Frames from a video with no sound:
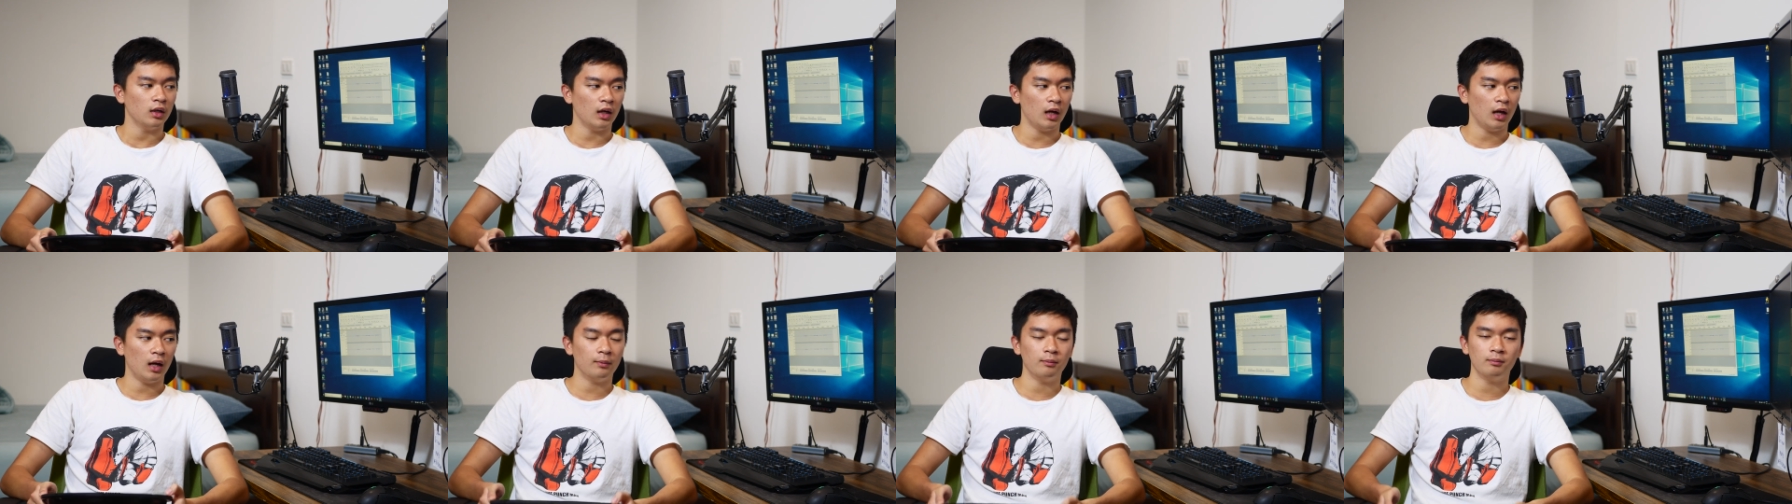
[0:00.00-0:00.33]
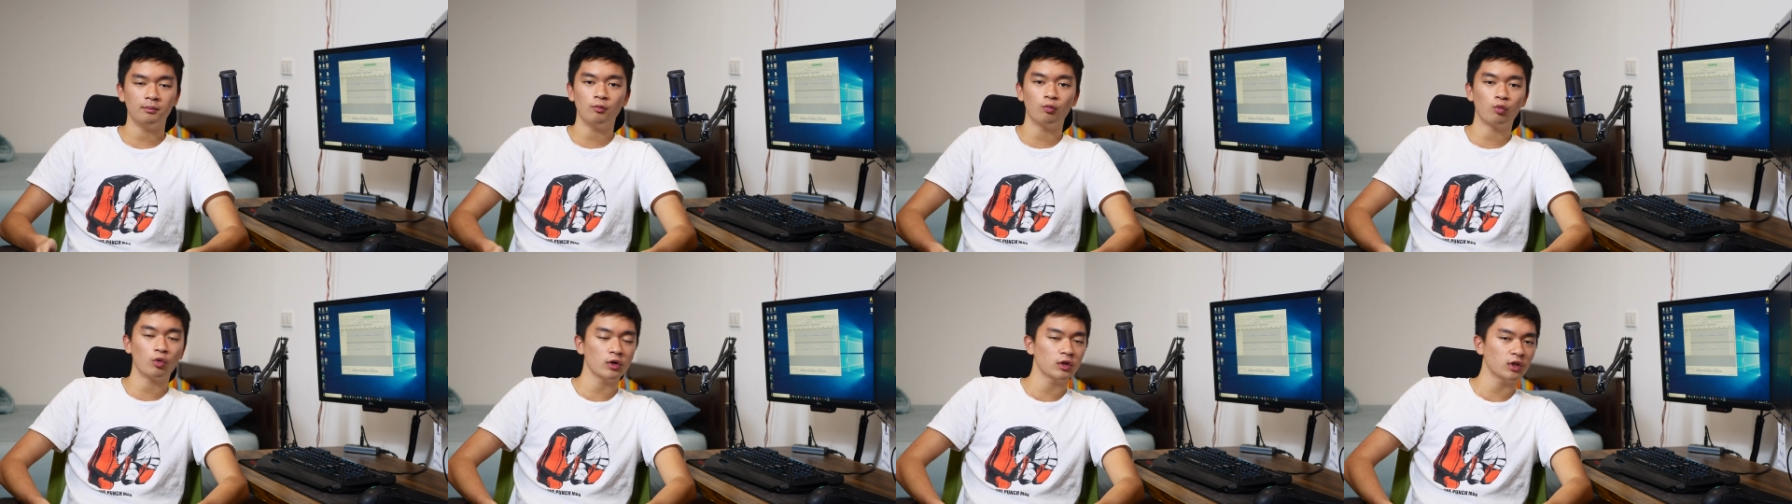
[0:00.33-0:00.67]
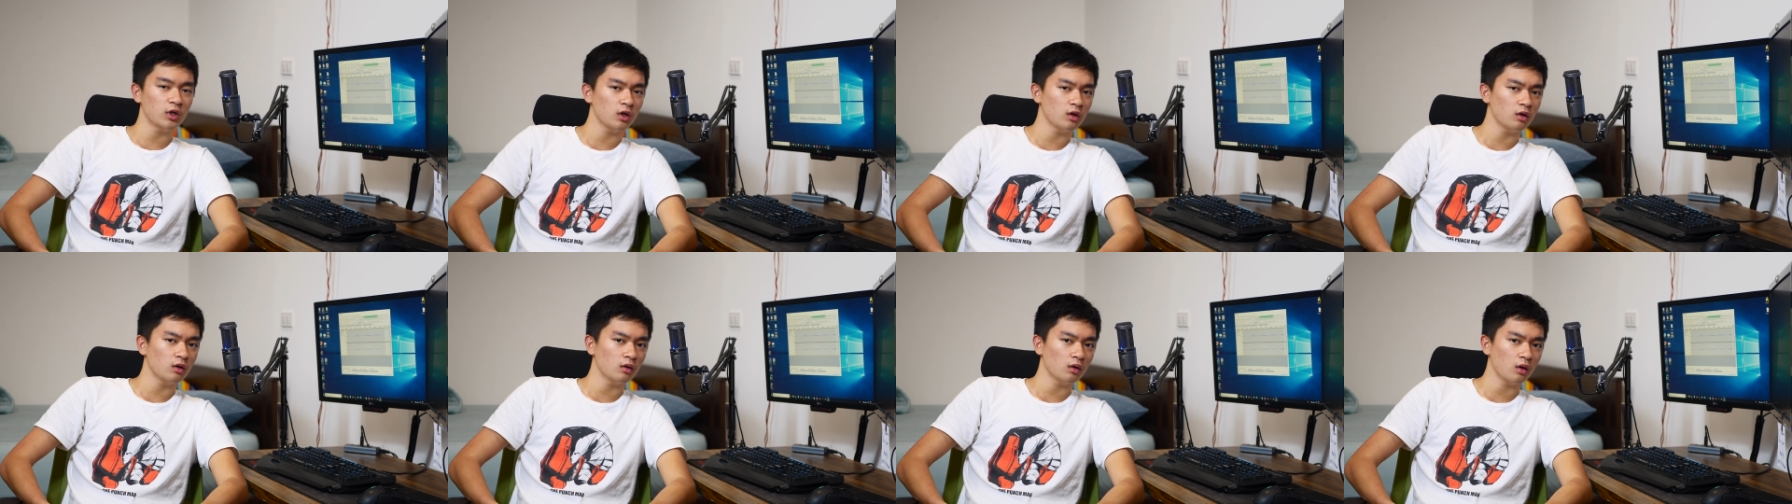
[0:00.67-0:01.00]
I'm
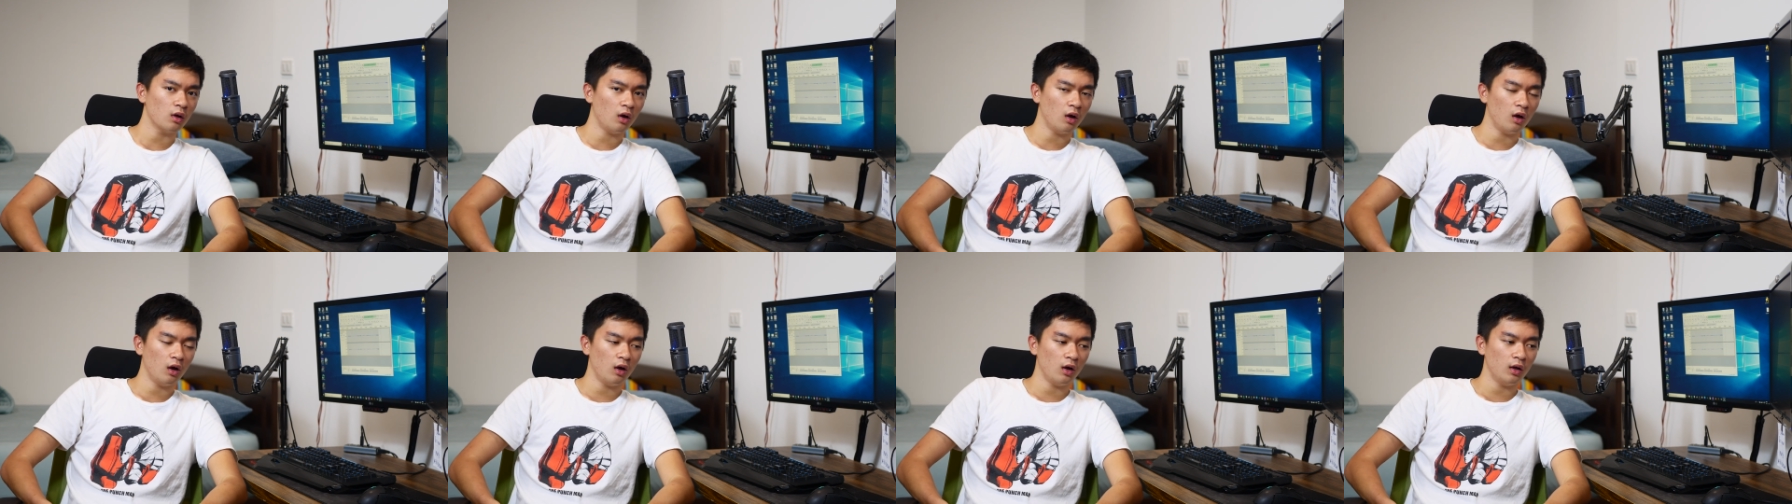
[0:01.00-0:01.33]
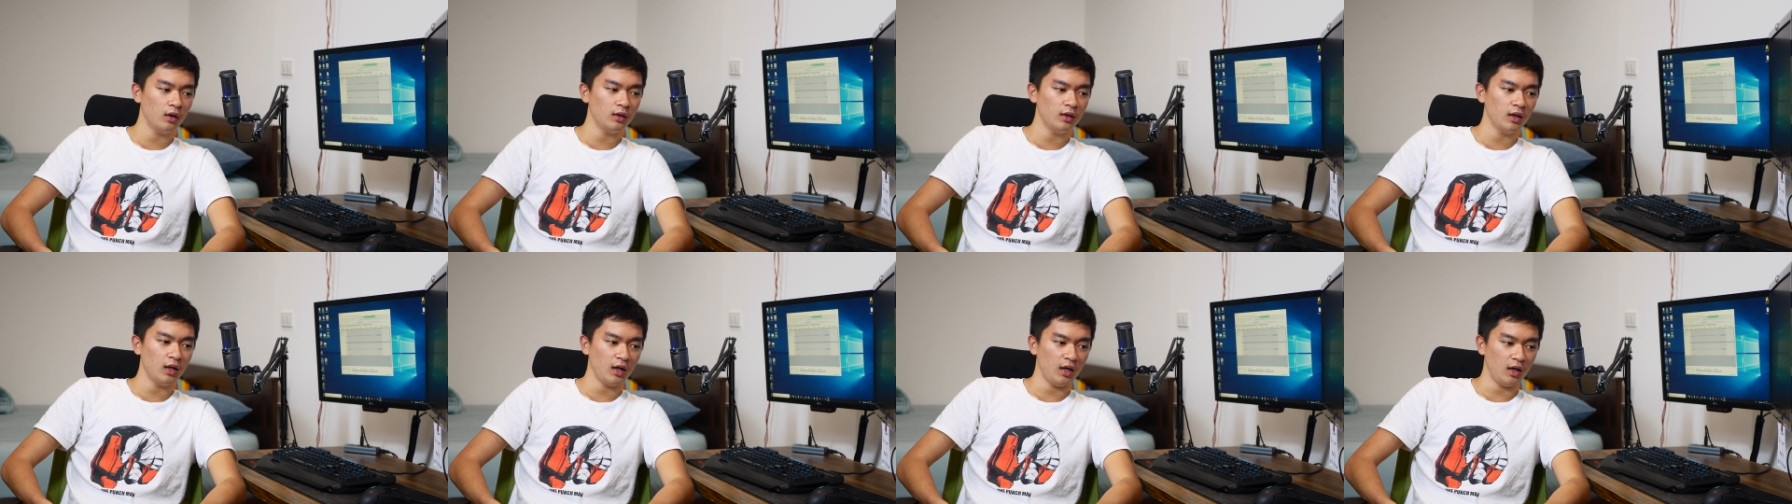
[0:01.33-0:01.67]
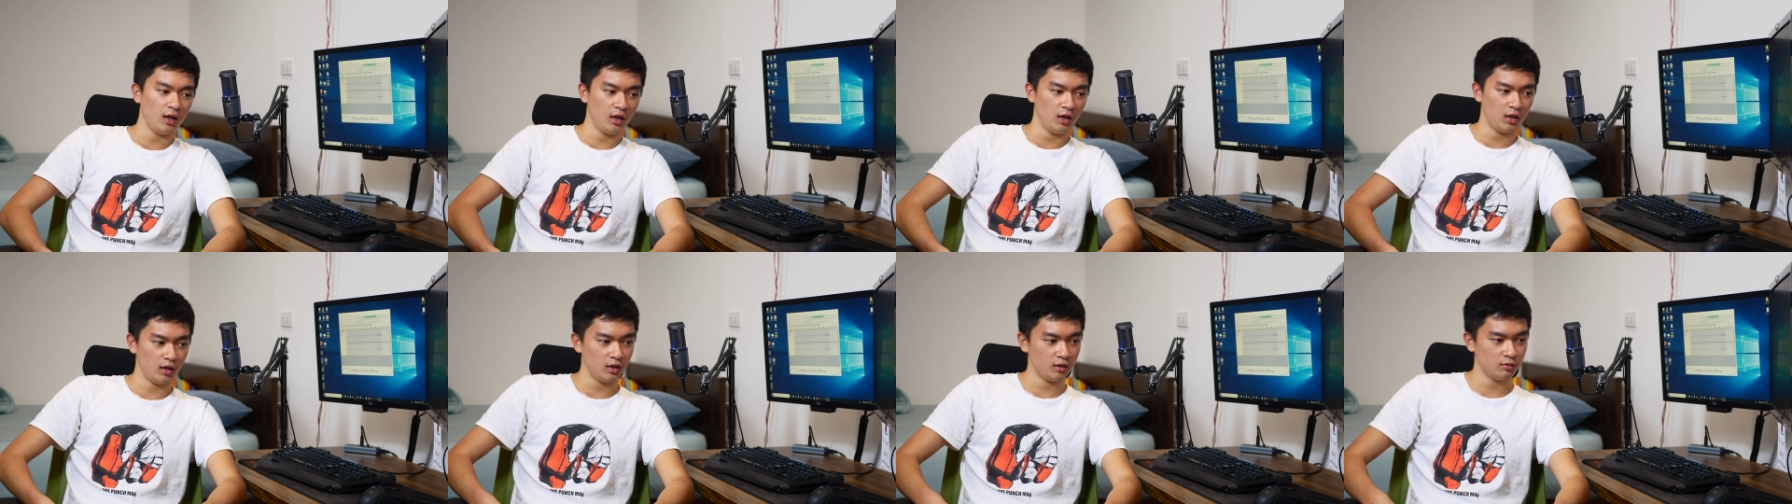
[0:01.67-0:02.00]
working on
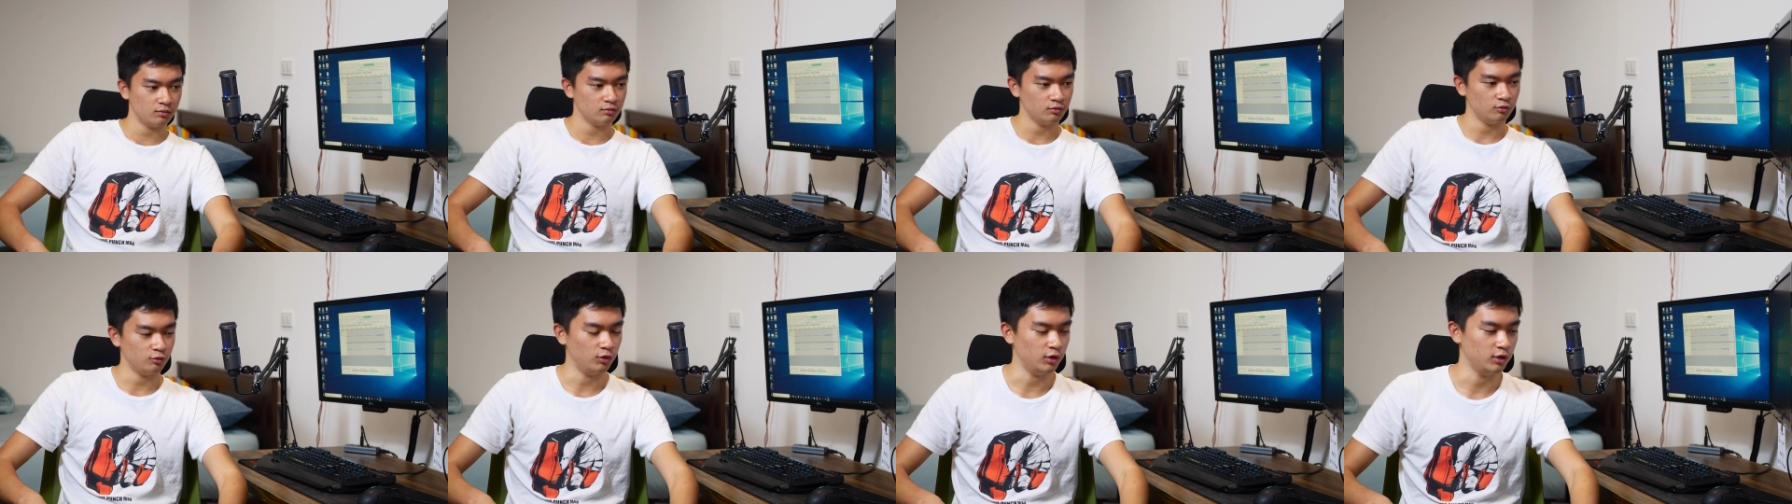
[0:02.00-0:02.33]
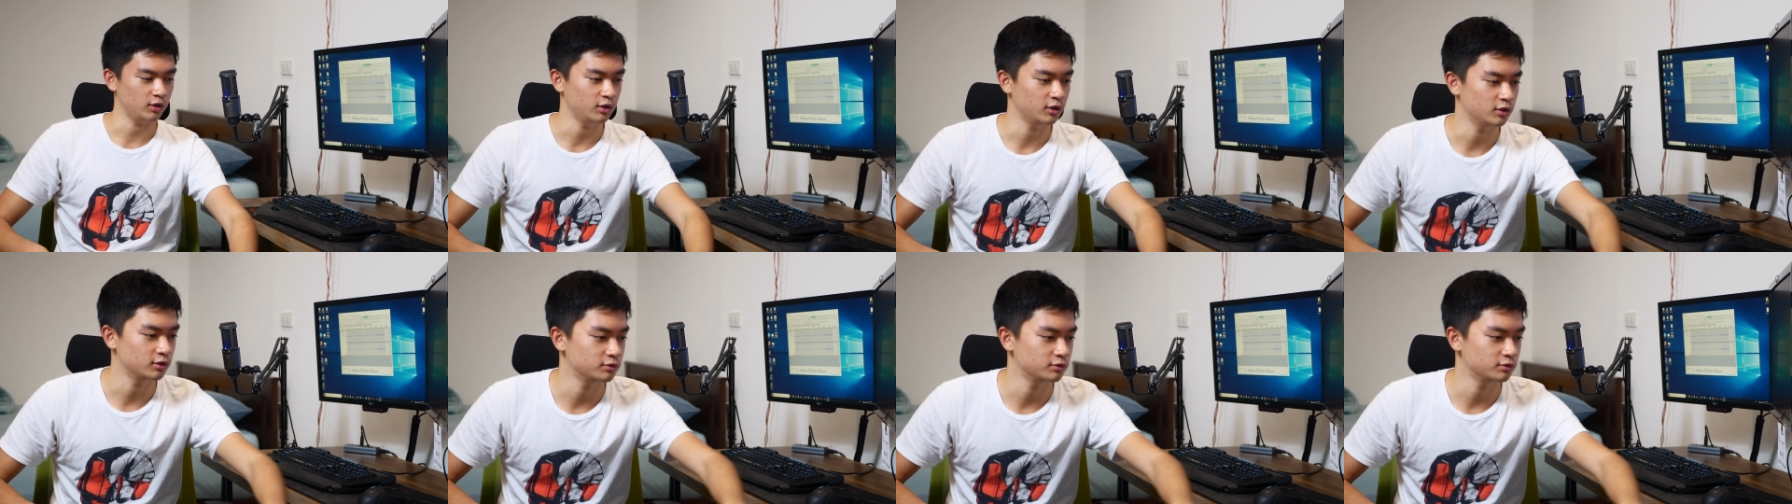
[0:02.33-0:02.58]
a right